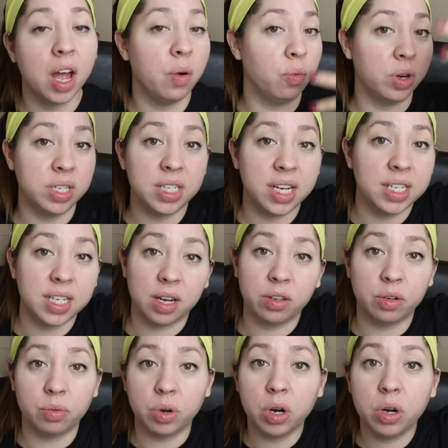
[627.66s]
and one day
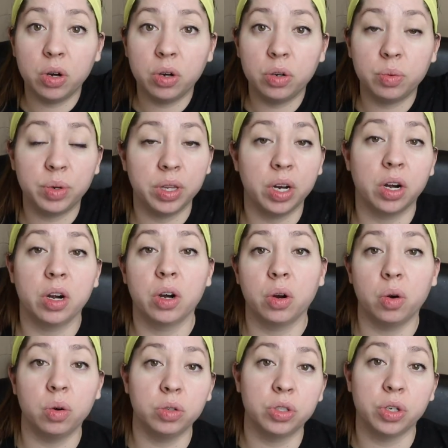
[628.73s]
down the road when they're
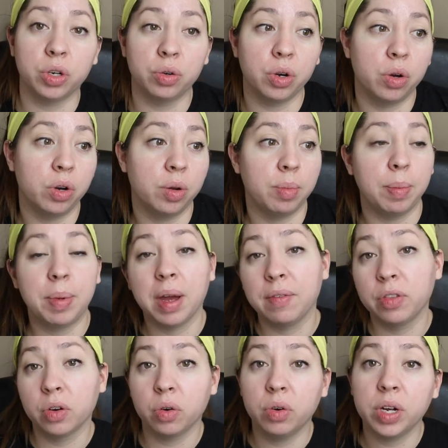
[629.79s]
older and grown and maybe
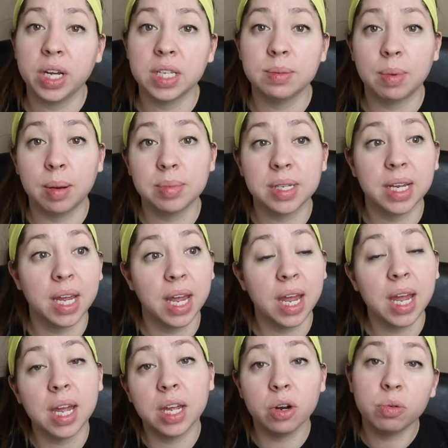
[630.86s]
having their own kids, mom's like,
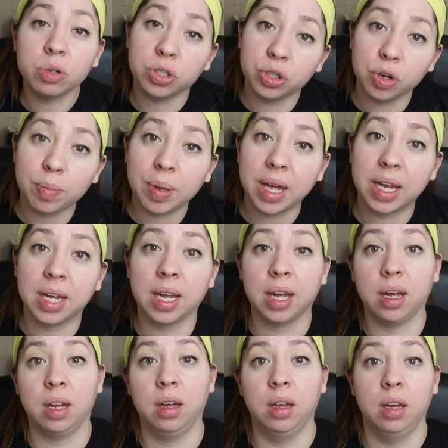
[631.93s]
hey, here was your
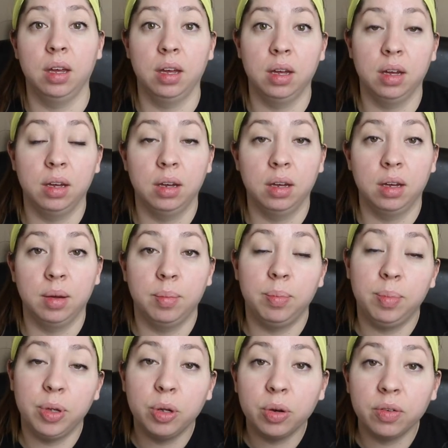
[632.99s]
blanket.
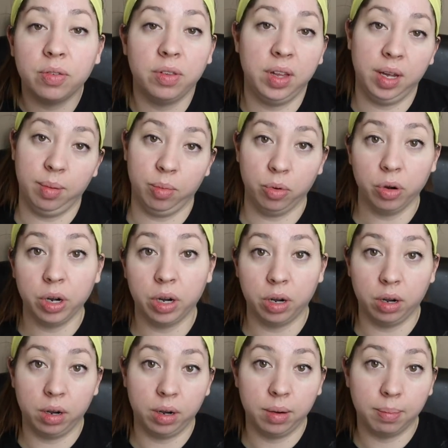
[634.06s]
Beautifully
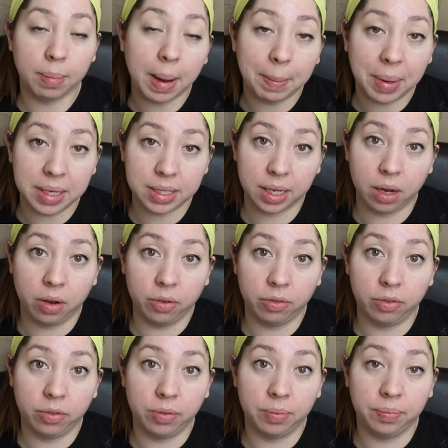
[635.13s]
embroidered by
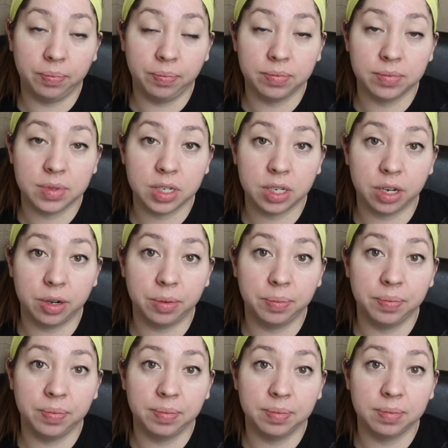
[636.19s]
myself. So
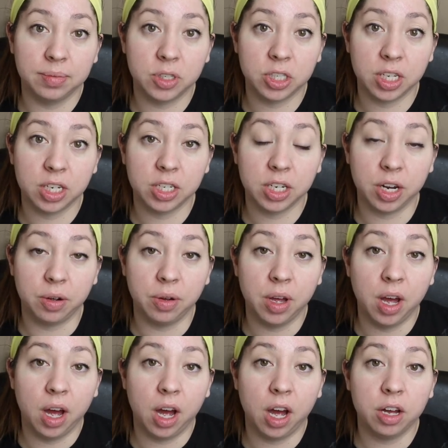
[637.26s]
just let you know.
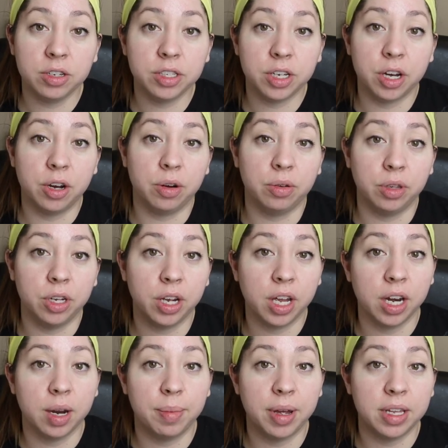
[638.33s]
Also, look
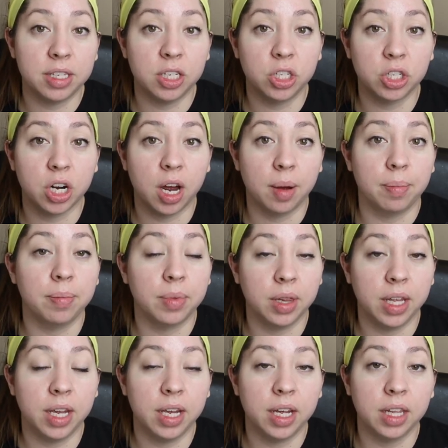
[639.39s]
at my Etsy shop.
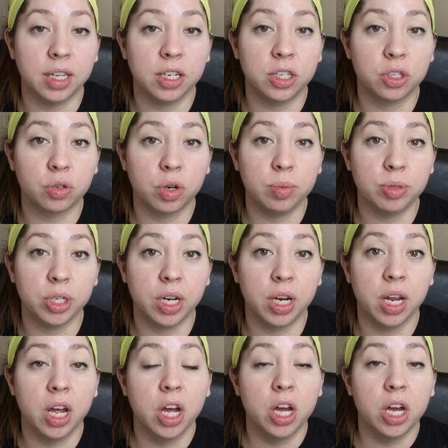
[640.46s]
Link in the
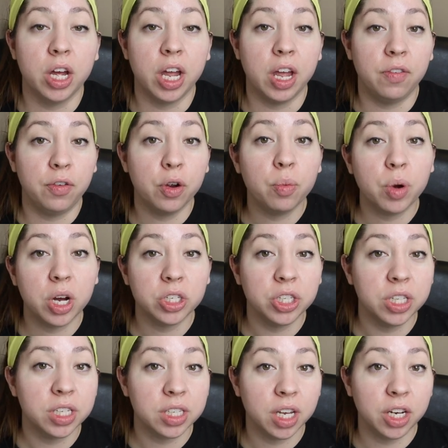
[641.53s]
description. If you're
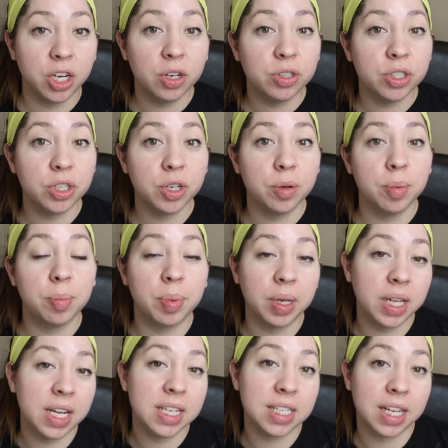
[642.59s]
watching this on YouTube,
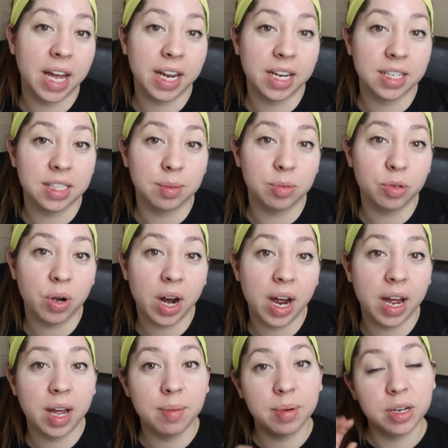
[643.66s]
please like and
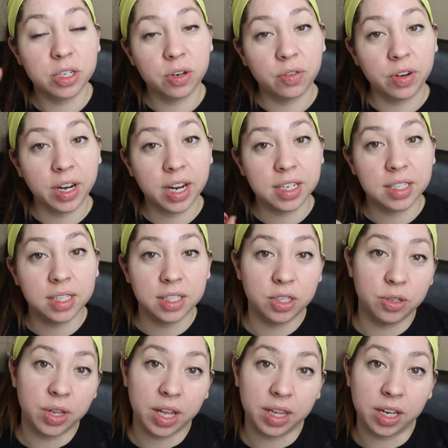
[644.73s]
subscribe and don't forget to
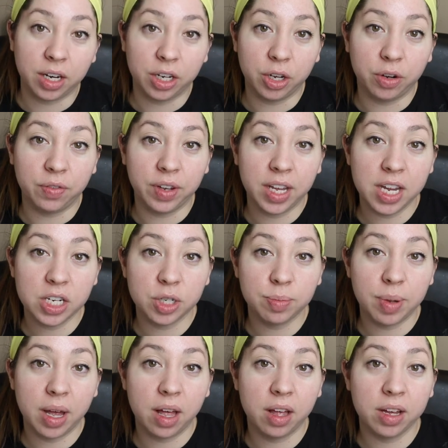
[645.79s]
do that little notification
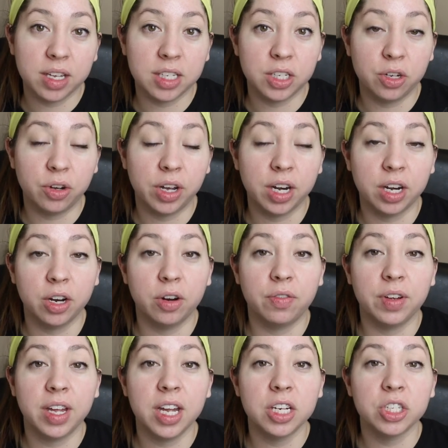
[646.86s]
bell because you'll get a
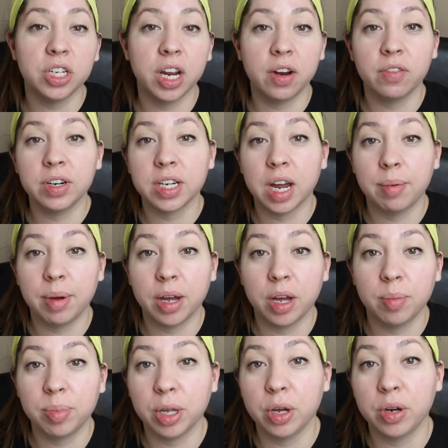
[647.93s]
notification every time I
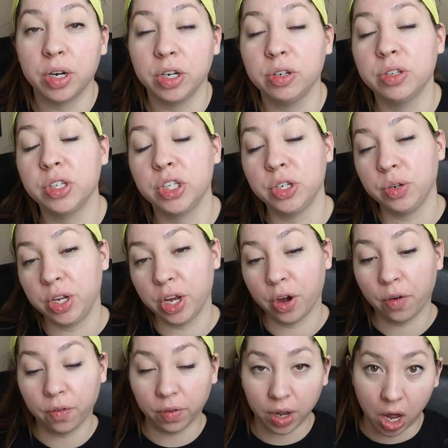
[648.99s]
upload a new
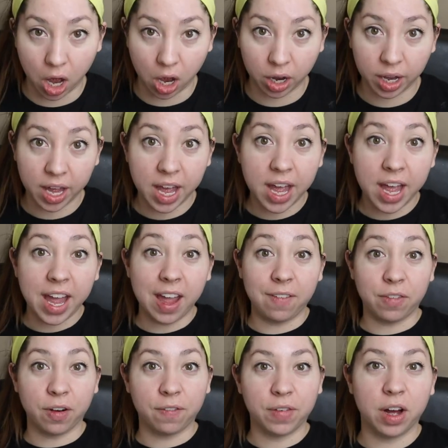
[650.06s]
studio vlog.
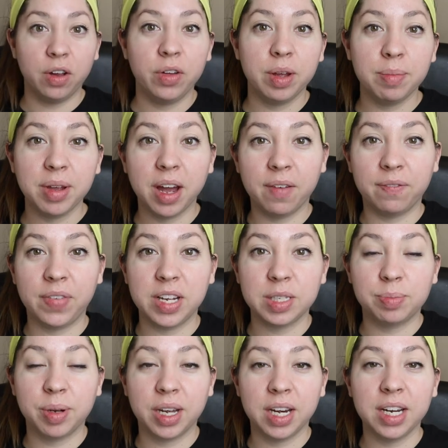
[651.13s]
If you're following me on
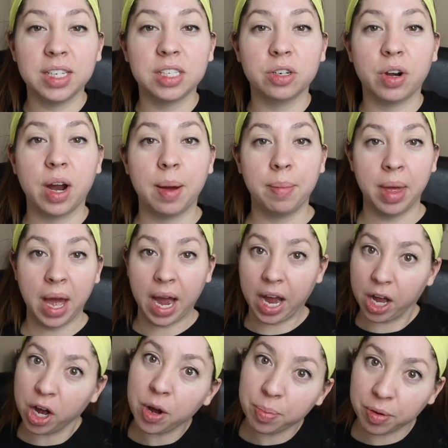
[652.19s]
Facebook and Instagram,
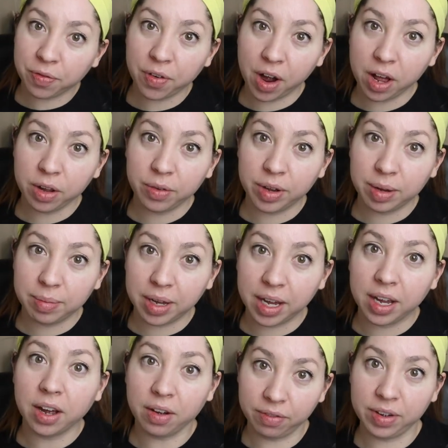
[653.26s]
I hope you're following
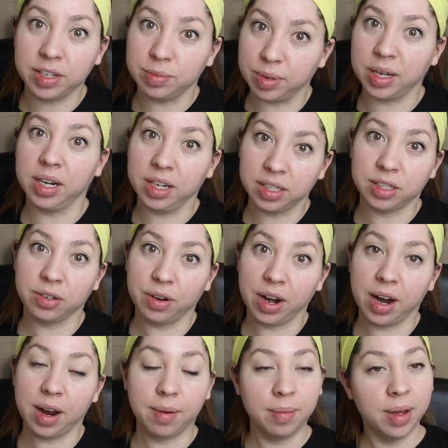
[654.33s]
me on Facebook and
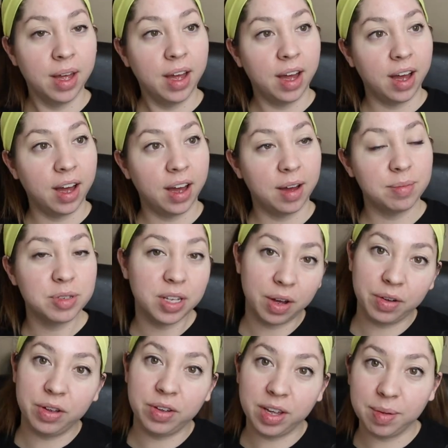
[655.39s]
Instagram um, so that
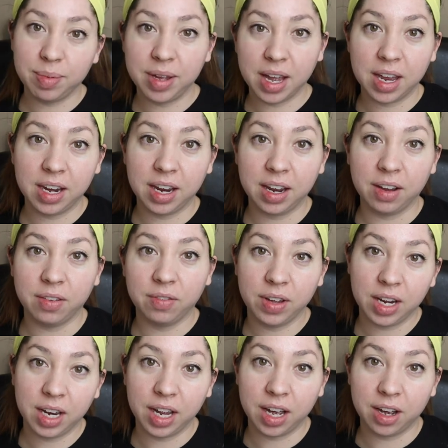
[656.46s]
way you keep getting
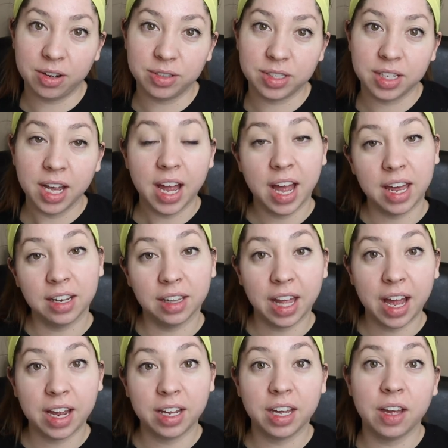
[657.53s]
videos and
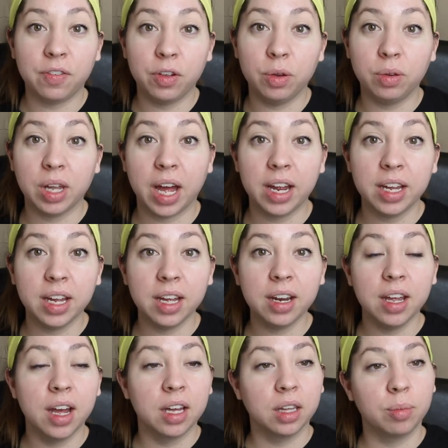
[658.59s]
like. If you like it,
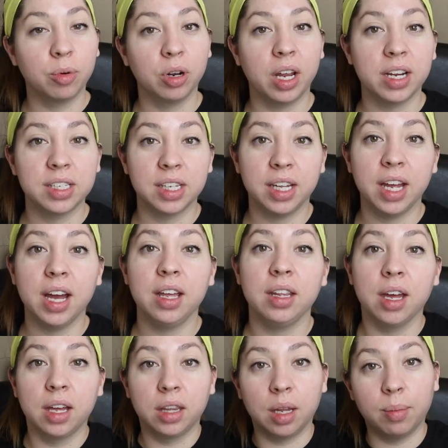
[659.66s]
the more likes I
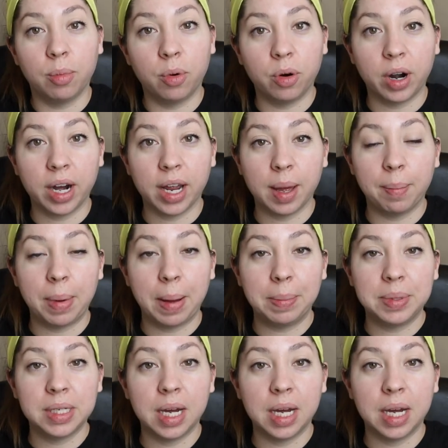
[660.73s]
get, the more I get bumped